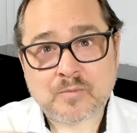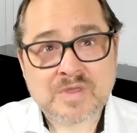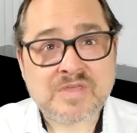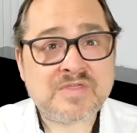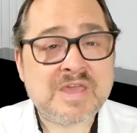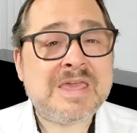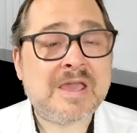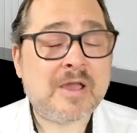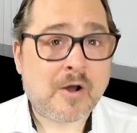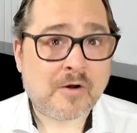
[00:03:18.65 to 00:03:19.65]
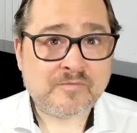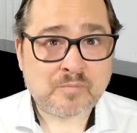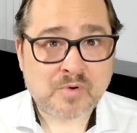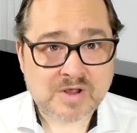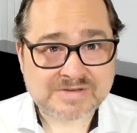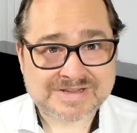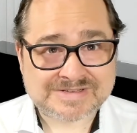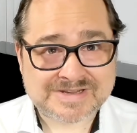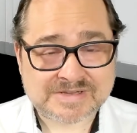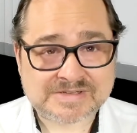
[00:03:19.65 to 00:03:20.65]
rethinking of
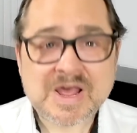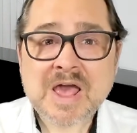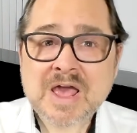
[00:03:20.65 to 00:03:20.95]
processes.